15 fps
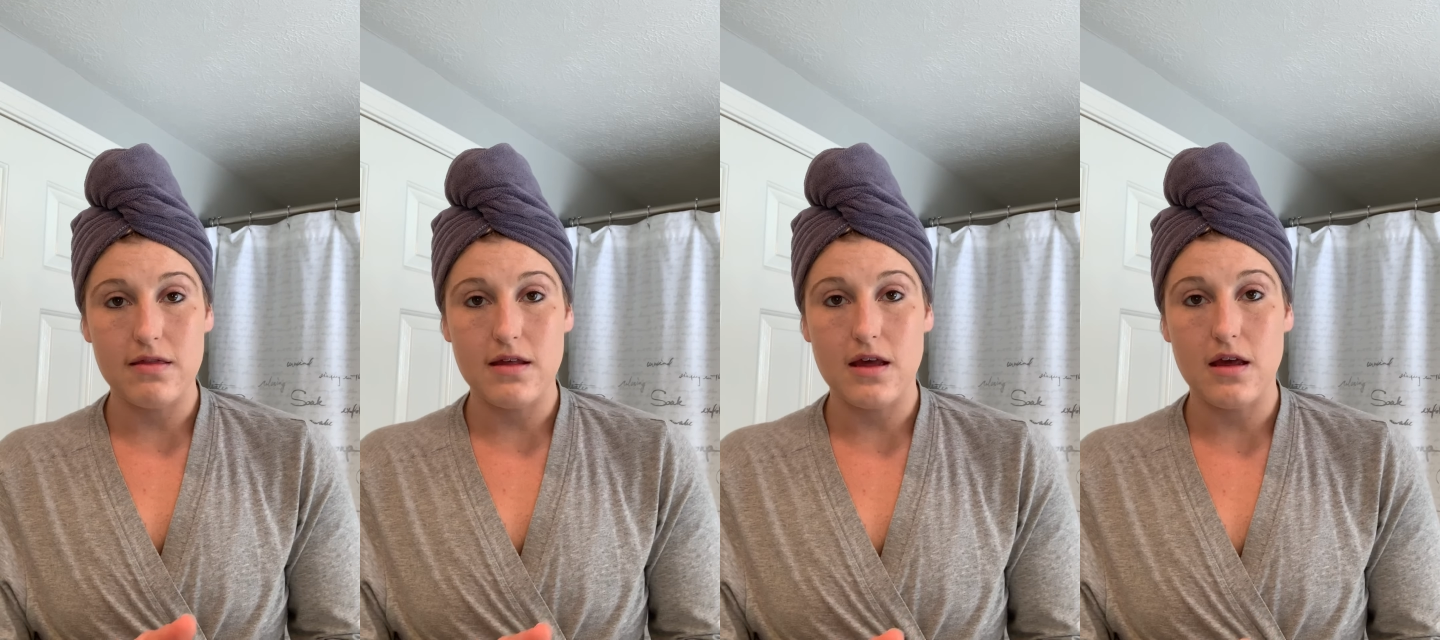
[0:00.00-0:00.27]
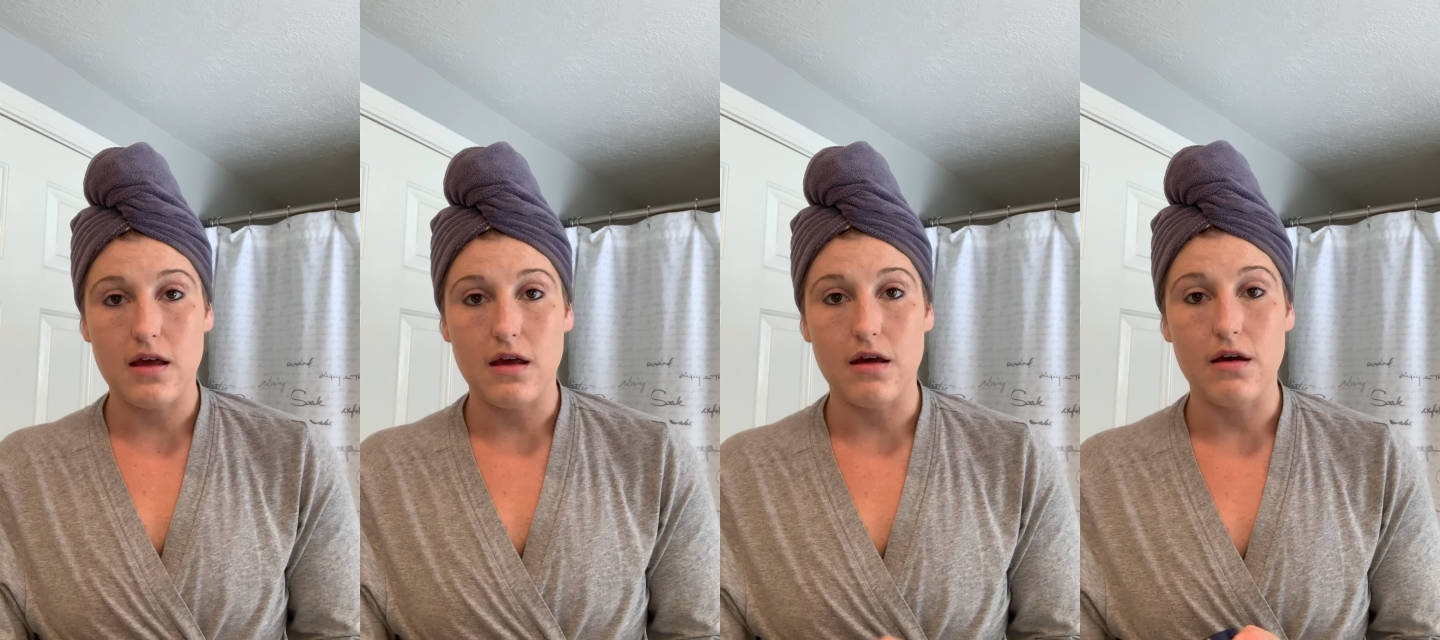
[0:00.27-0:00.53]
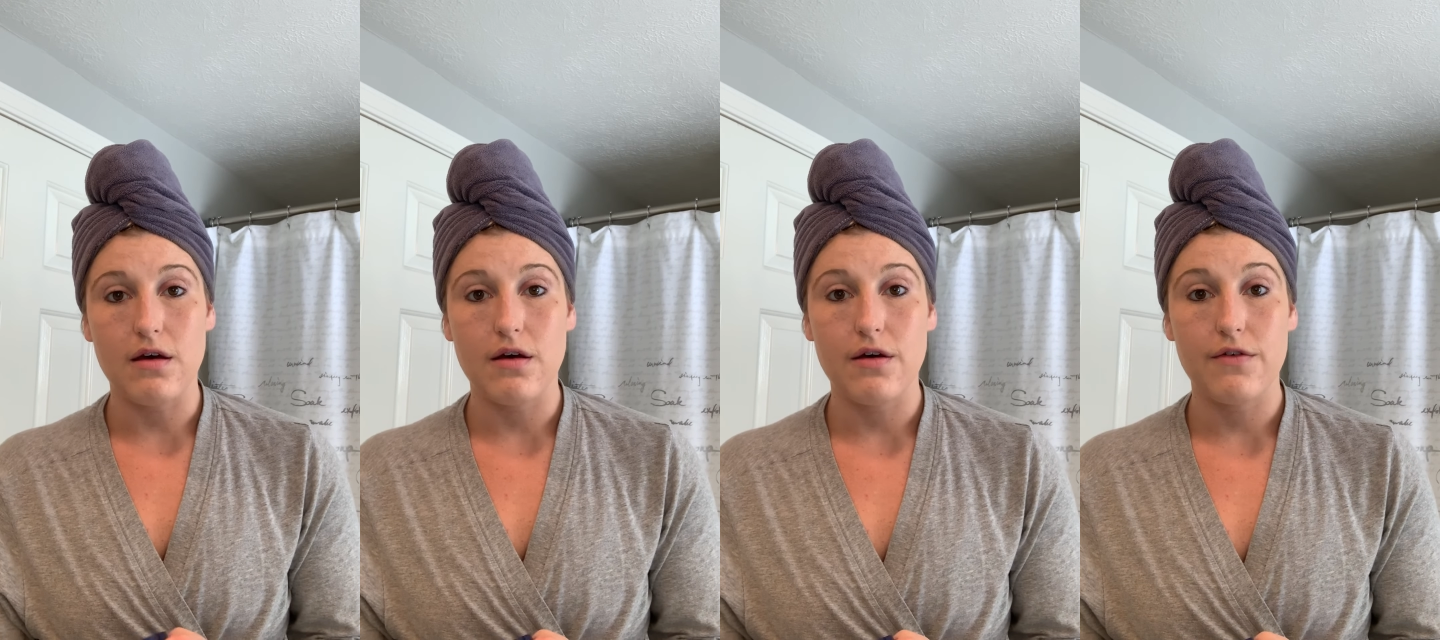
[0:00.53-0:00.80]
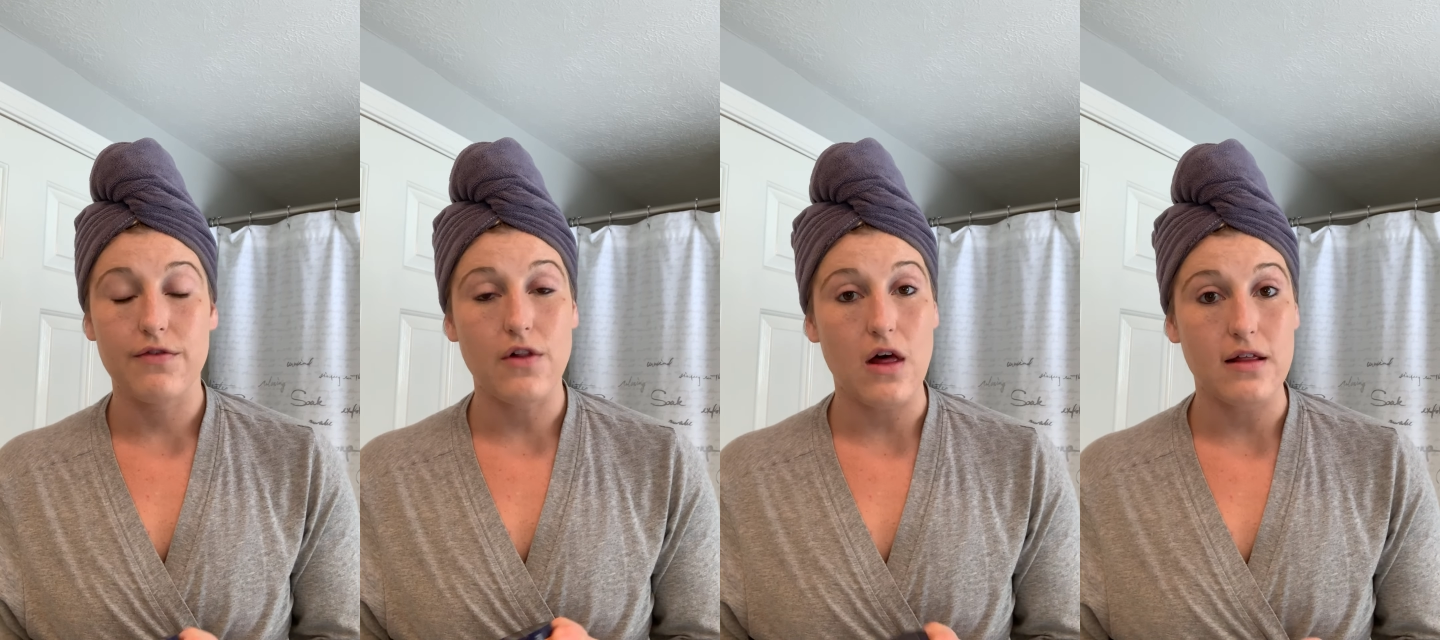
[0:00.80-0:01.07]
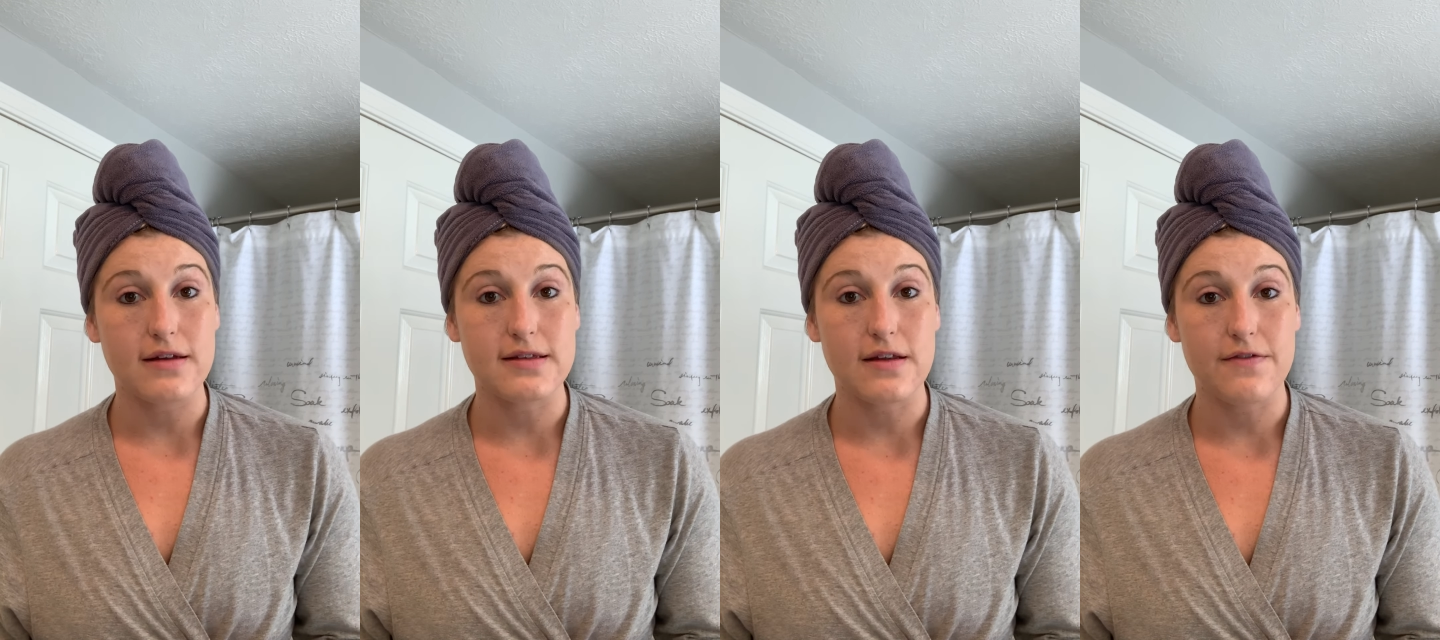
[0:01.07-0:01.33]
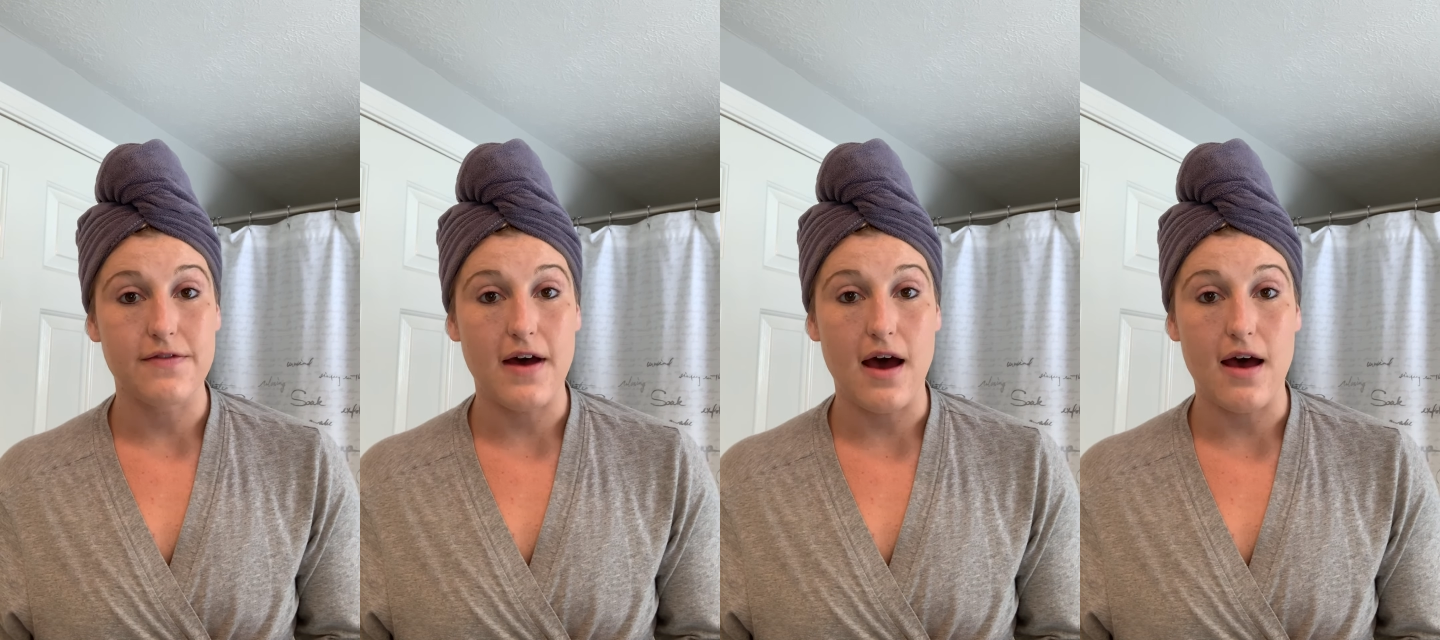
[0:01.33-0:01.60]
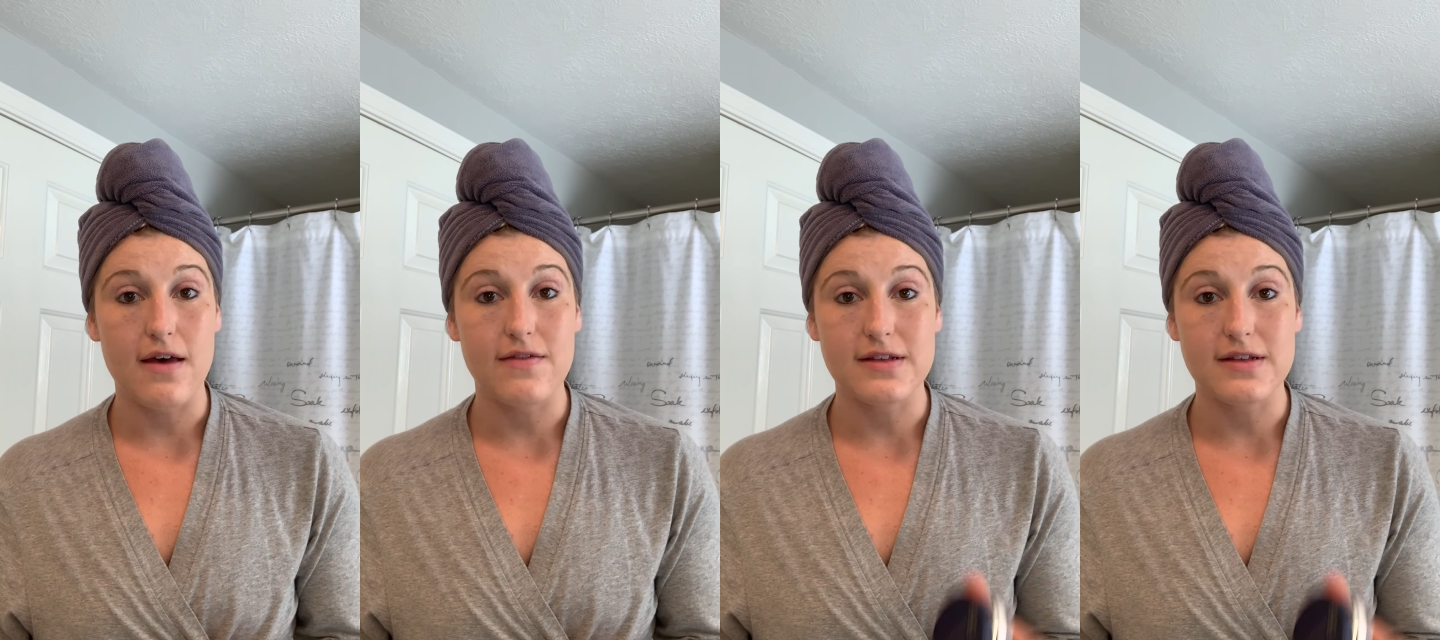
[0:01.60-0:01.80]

the Flawless in 5,